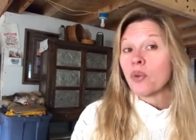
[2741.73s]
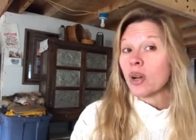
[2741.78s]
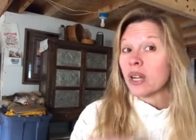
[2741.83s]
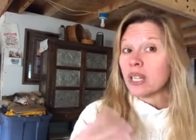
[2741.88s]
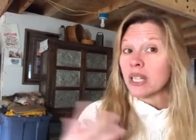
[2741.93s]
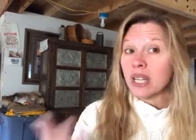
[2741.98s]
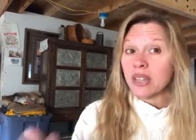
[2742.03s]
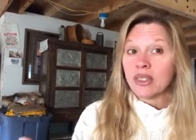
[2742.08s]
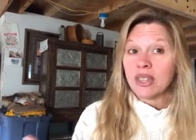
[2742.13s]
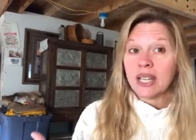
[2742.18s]
one
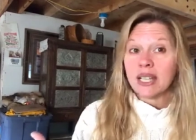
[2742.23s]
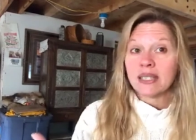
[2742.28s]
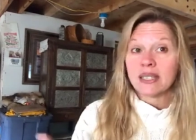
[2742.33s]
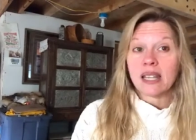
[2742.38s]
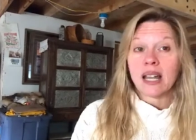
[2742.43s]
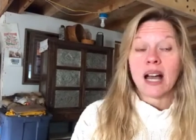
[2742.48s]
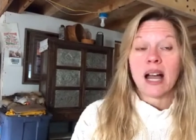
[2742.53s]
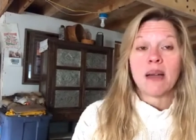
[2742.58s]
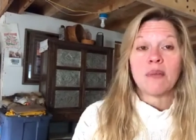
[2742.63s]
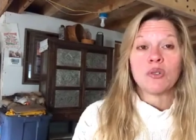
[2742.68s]
of the things
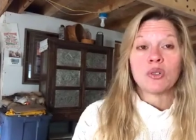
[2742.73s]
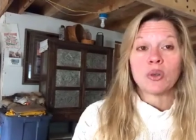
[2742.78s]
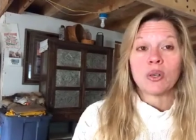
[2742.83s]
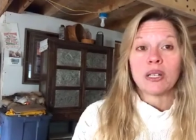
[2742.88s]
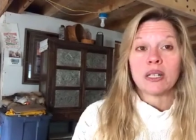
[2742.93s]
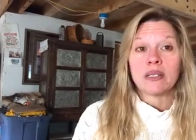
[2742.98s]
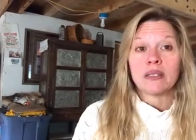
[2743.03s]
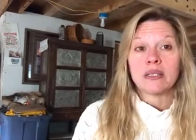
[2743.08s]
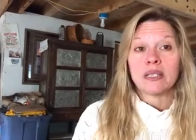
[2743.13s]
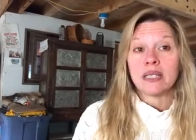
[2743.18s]
that I'm
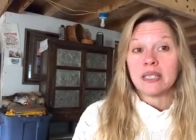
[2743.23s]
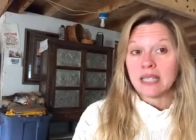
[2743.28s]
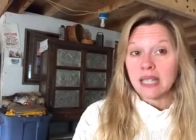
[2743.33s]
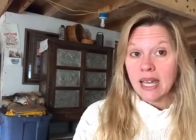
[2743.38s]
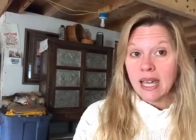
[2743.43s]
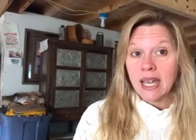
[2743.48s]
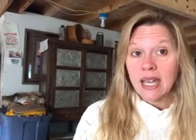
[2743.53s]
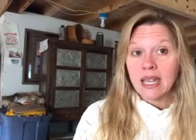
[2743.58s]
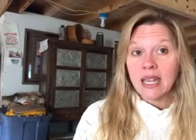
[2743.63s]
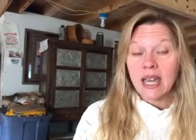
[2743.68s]
doing
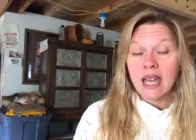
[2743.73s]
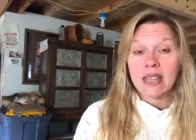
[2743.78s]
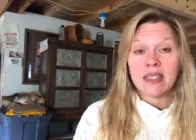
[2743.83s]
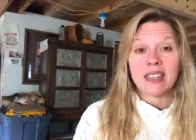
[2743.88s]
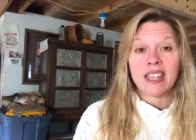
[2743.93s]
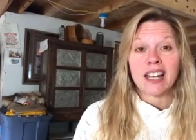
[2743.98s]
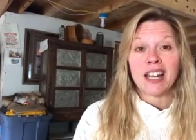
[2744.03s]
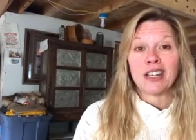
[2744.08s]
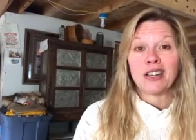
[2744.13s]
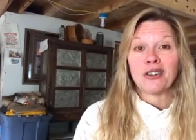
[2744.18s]
today
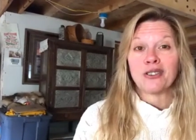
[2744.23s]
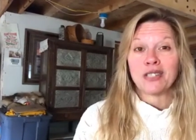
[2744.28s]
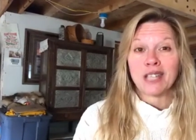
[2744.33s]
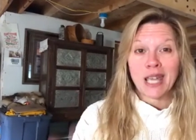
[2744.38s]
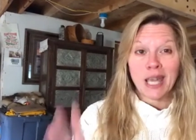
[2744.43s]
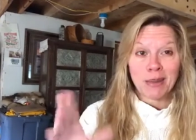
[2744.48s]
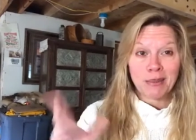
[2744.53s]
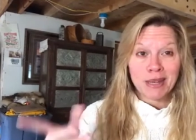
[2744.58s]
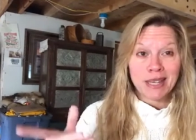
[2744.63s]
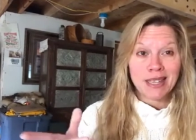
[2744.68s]
and that I know
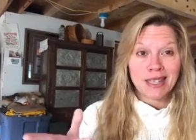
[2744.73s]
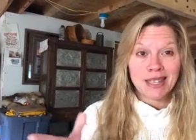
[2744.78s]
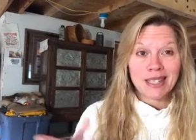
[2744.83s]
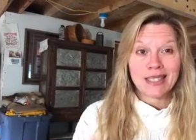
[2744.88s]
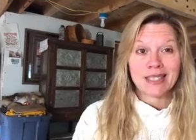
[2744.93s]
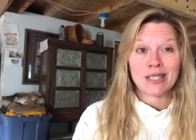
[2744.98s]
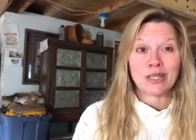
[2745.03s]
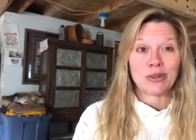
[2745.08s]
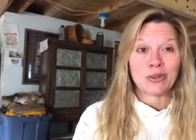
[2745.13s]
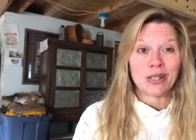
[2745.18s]
Tammy
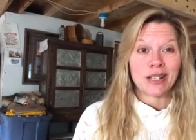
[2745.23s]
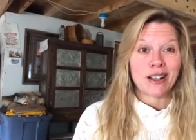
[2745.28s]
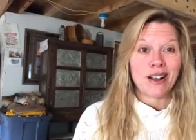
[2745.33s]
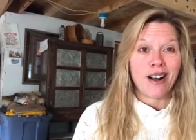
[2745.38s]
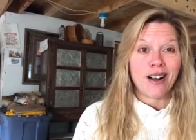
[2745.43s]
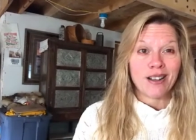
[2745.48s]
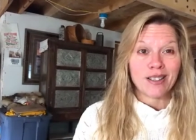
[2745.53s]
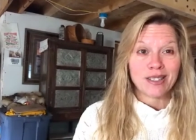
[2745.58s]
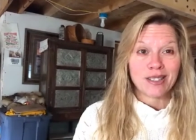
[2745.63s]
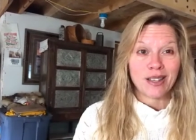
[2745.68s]
is doing
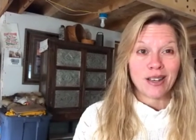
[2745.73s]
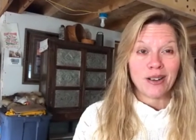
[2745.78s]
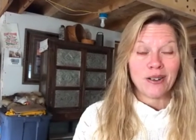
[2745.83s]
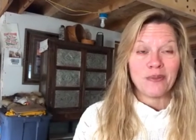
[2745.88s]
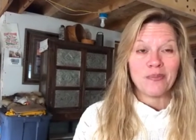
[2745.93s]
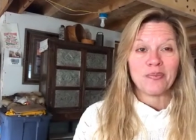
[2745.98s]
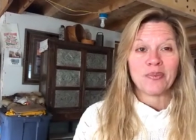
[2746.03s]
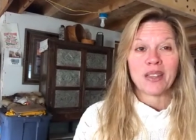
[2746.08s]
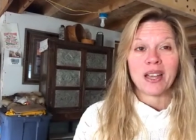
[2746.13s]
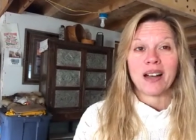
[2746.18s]

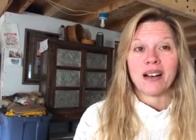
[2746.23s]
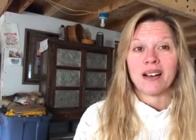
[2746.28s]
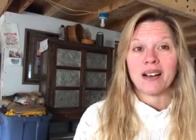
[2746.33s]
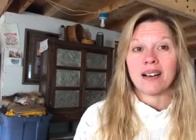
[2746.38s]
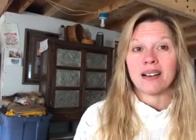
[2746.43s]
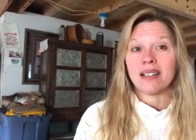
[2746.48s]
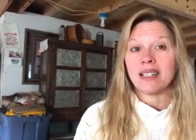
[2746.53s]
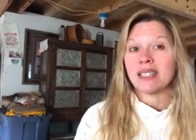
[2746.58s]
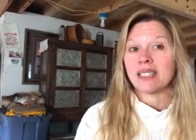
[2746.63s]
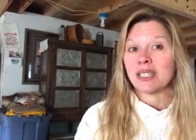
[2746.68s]
also
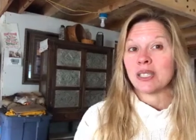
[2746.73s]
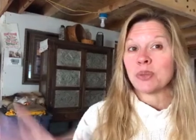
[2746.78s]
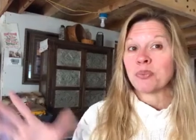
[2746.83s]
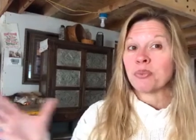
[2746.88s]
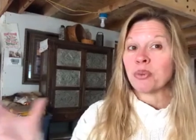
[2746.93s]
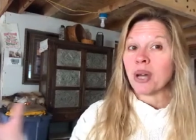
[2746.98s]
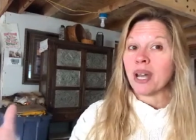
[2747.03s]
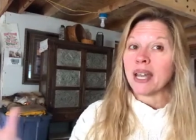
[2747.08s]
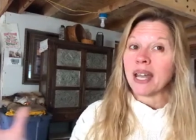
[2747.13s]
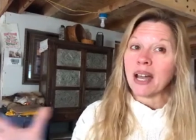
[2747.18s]
uh, is
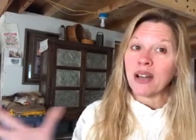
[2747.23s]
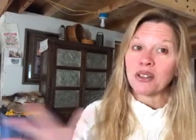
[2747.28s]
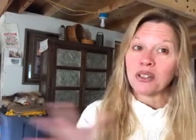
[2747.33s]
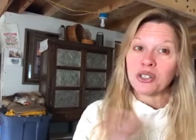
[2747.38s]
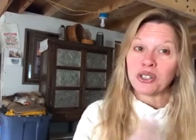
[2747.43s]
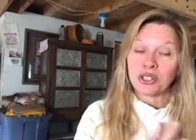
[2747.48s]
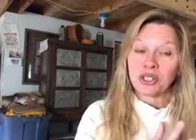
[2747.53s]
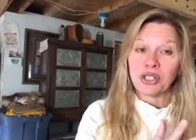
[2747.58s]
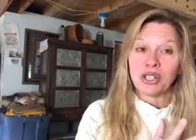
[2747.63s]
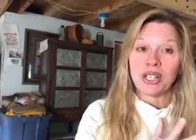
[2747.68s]
spread out
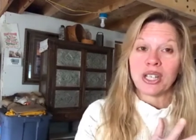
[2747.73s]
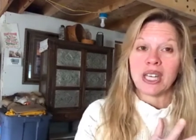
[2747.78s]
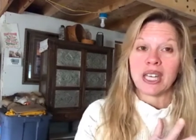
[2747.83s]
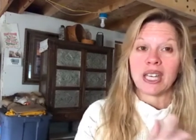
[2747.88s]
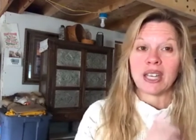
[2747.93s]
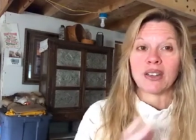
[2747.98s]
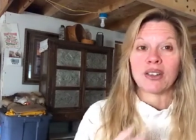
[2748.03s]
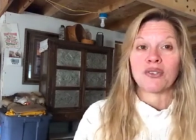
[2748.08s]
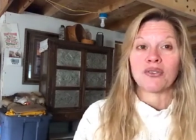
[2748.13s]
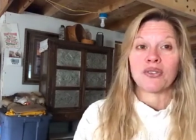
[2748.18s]
your
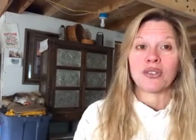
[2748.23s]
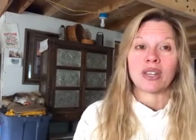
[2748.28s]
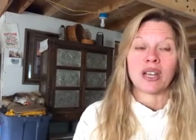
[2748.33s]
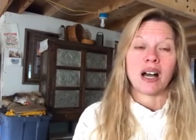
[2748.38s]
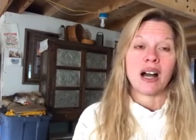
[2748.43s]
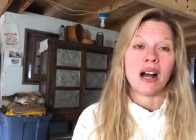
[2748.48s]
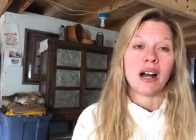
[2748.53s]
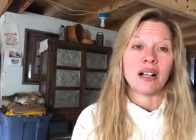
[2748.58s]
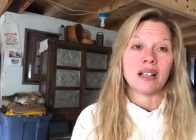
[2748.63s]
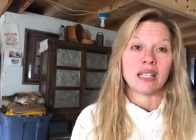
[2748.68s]
cooking for the
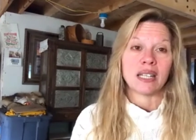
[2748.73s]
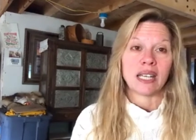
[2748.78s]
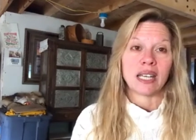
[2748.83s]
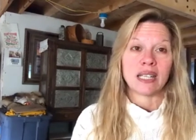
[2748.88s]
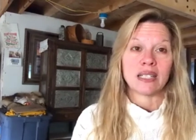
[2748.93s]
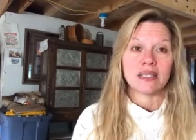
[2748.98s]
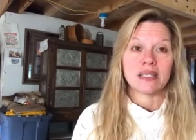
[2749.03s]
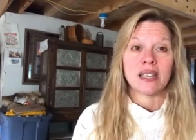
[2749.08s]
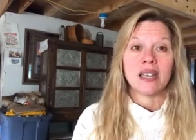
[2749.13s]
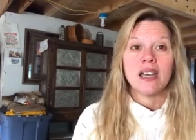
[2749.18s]

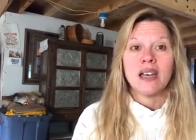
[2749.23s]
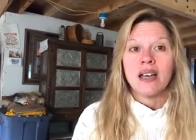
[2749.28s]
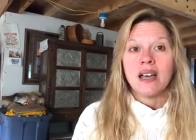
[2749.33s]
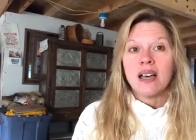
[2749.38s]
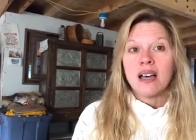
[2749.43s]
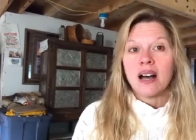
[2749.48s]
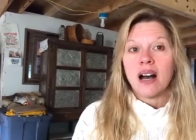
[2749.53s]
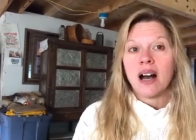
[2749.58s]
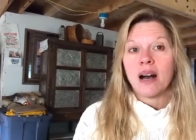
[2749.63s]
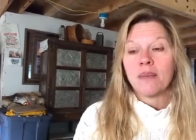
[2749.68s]
holidays.
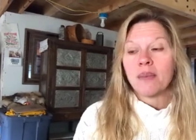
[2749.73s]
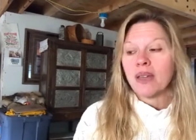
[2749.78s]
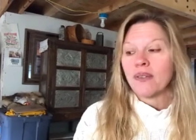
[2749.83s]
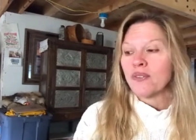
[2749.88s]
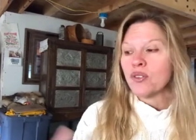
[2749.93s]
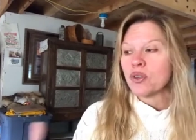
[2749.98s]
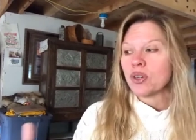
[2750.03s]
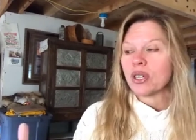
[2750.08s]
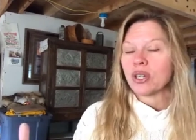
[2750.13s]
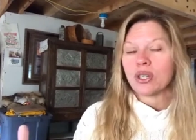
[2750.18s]
Um,
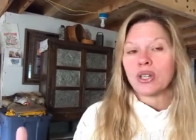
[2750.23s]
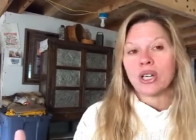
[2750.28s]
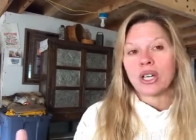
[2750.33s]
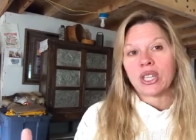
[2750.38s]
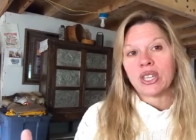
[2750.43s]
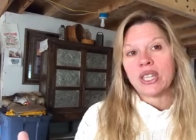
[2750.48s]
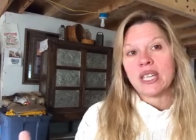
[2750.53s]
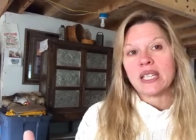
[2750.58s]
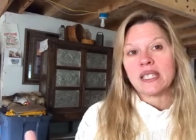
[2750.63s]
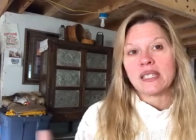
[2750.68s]
if you can
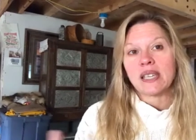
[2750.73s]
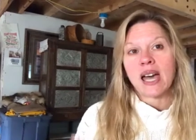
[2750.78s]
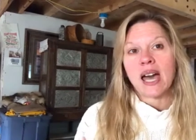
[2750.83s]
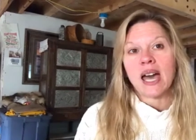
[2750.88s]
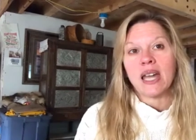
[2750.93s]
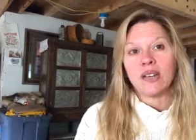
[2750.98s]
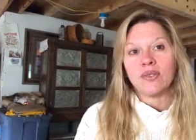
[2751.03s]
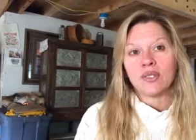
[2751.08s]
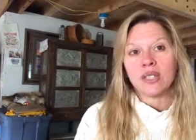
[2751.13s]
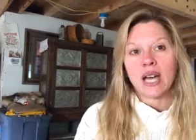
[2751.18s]
cook things
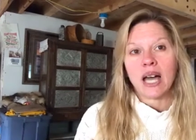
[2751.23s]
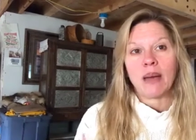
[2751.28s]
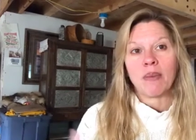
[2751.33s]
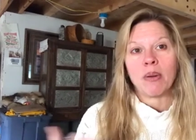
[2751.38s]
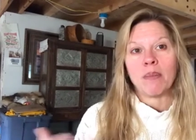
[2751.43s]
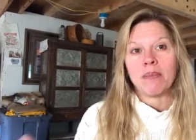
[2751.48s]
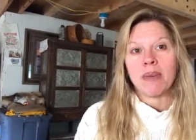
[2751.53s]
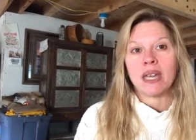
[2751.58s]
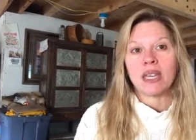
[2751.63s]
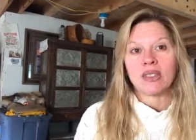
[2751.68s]
ahead of
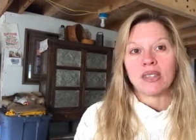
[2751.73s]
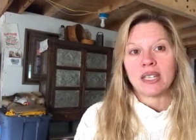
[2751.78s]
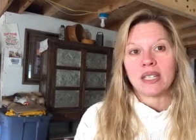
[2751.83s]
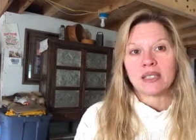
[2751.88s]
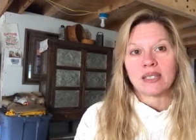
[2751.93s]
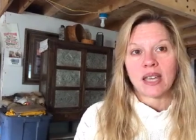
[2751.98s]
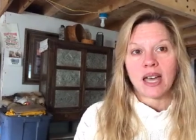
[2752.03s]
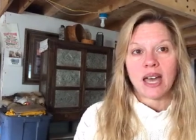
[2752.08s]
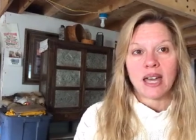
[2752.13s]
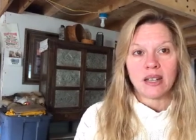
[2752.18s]
time and make
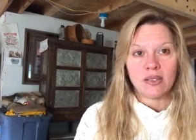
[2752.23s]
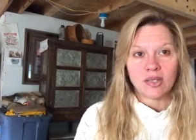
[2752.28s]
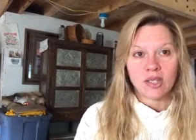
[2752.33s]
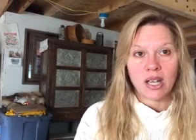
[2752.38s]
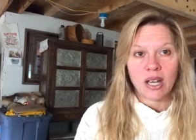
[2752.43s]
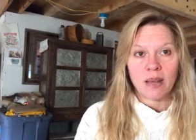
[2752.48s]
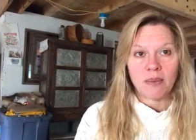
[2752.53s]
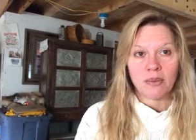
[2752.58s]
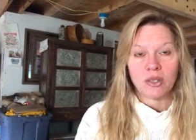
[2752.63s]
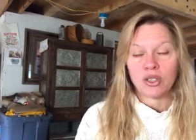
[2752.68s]
things ahead of
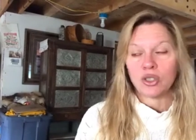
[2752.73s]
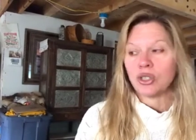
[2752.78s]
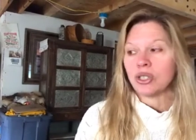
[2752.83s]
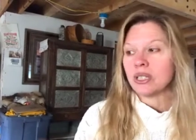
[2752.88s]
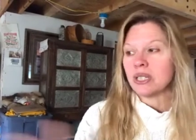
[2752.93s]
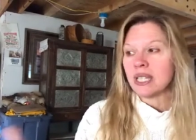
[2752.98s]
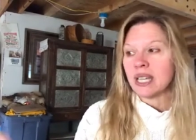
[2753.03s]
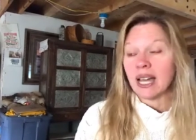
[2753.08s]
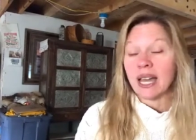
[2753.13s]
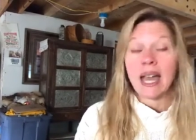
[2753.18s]
time. The
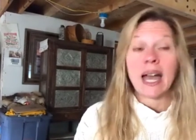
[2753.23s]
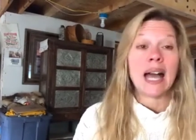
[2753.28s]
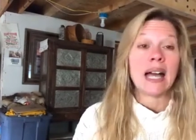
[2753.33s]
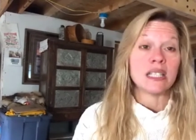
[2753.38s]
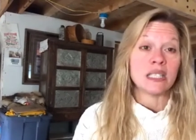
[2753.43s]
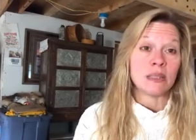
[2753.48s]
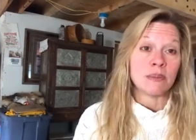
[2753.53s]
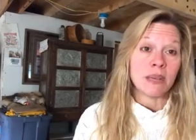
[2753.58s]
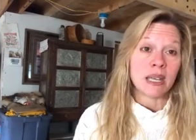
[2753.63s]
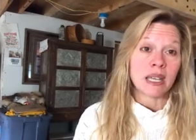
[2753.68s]
chutney I
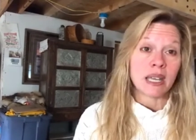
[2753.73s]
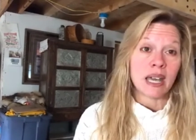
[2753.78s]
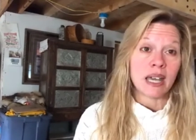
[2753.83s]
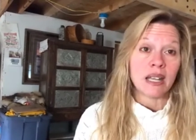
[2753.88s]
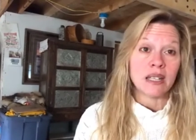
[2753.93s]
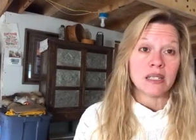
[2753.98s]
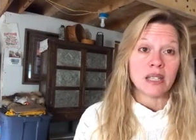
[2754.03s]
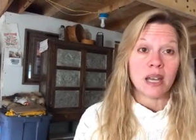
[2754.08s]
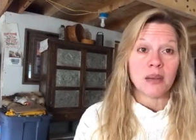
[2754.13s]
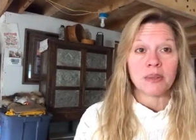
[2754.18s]
had to make
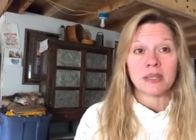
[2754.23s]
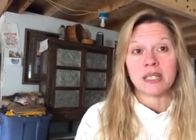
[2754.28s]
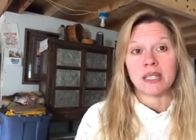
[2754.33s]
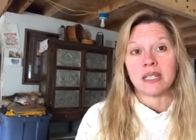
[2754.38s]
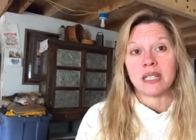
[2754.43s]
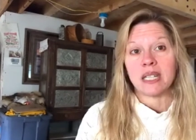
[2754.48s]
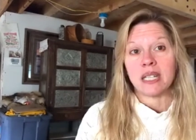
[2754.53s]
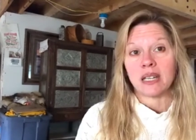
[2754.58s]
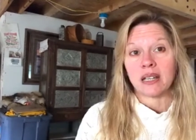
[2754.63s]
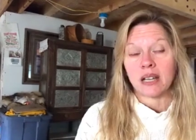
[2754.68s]
ahead of time because
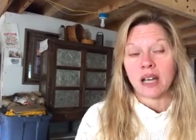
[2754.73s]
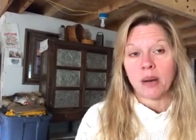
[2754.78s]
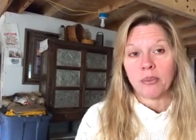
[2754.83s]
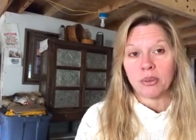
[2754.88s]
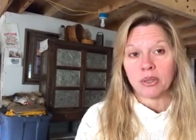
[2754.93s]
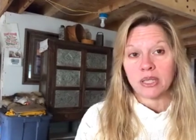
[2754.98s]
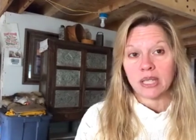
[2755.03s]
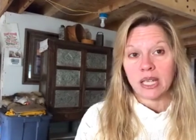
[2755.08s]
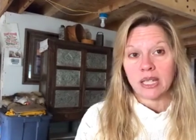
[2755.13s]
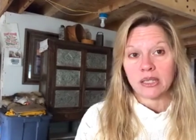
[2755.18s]
it needed a
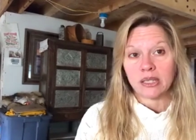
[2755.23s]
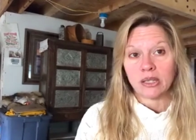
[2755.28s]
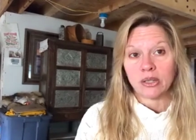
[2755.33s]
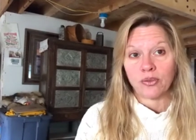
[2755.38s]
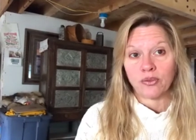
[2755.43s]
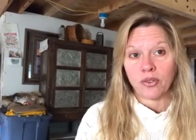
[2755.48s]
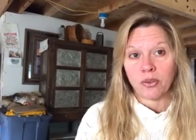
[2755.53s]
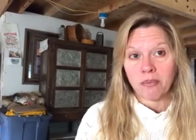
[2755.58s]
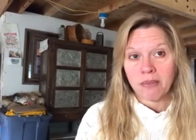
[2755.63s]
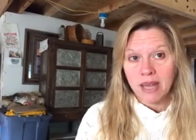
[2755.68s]
couple days
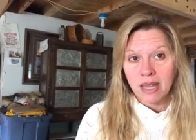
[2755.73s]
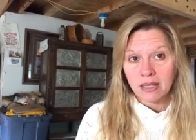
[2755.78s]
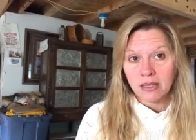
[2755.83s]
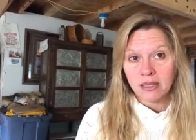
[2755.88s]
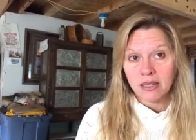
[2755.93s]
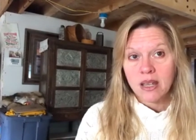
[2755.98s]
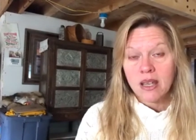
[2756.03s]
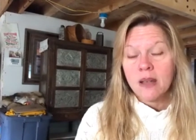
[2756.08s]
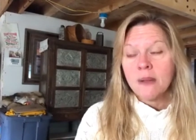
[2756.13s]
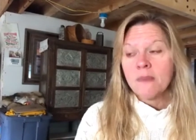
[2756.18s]
to
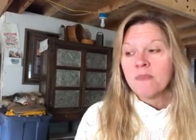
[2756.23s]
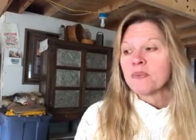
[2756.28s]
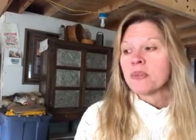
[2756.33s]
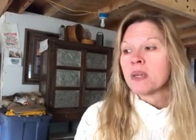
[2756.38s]
ferment.